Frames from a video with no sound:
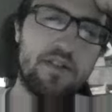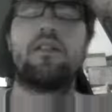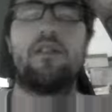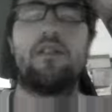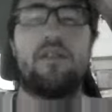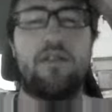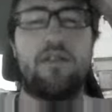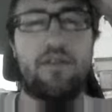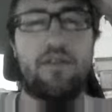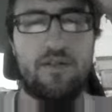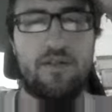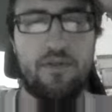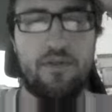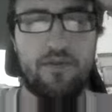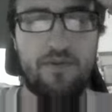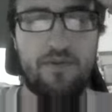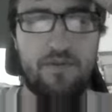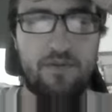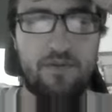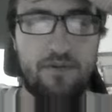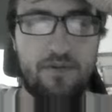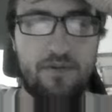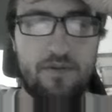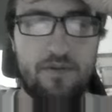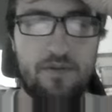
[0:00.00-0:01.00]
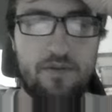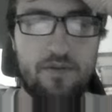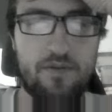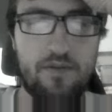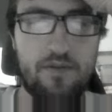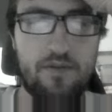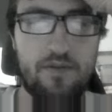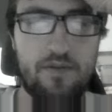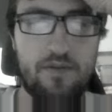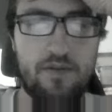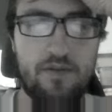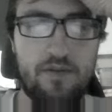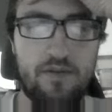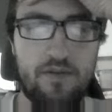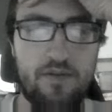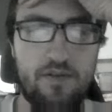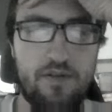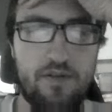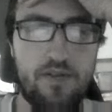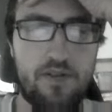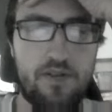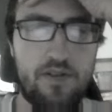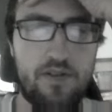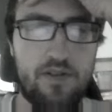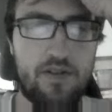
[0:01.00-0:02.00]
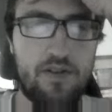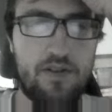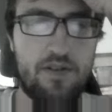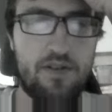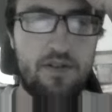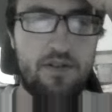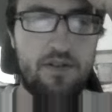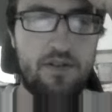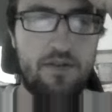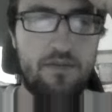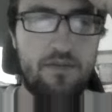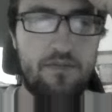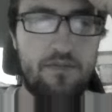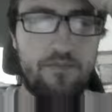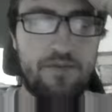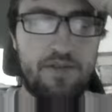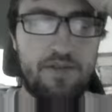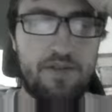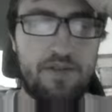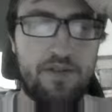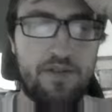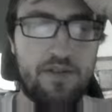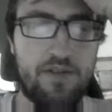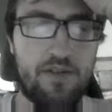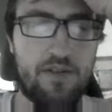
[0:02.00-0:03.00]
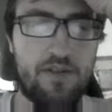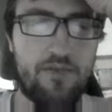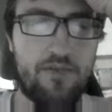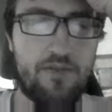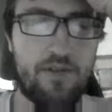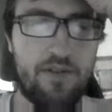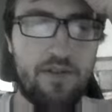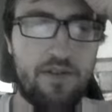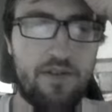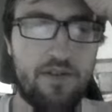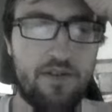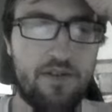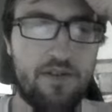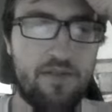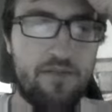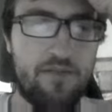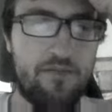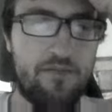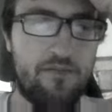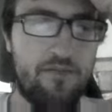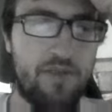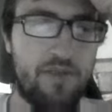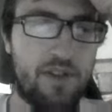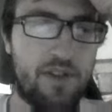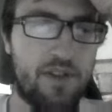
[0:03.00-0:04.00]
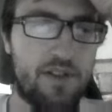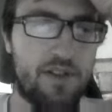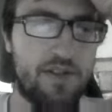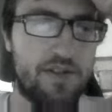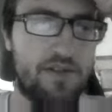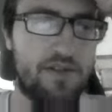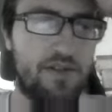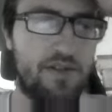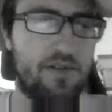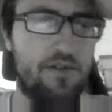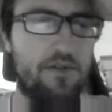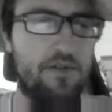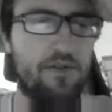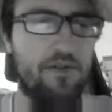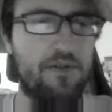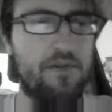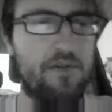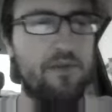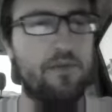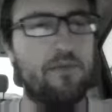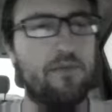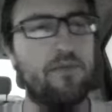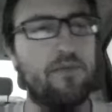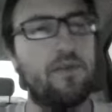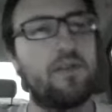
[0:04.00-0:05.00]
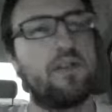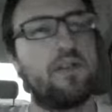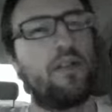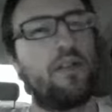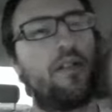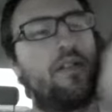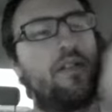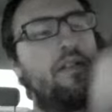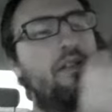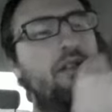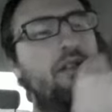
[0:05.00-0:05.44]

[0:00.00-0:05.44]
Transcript: So for starting off at like 0, 3, 1,